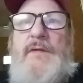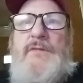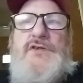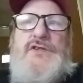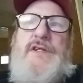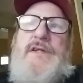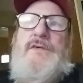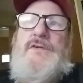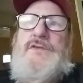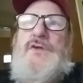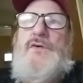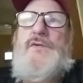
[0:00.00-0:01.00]
He was just in
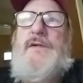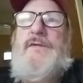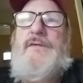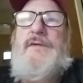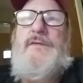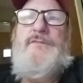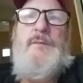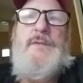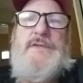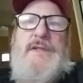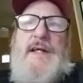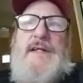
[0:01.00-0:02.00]
Arizona from
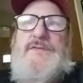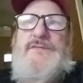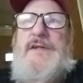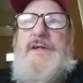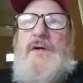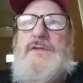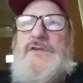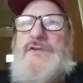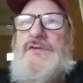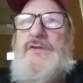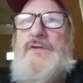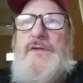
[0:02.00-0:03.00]
his last video. I
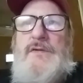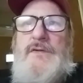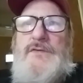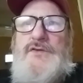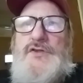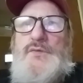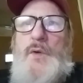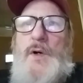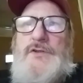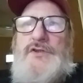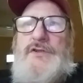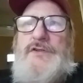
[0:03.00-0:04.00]
just
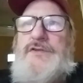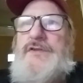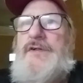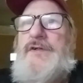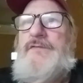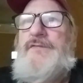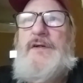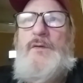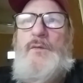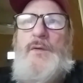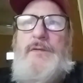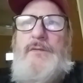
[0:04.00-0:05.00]
watched his
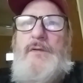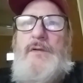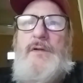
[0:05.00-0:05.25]
video.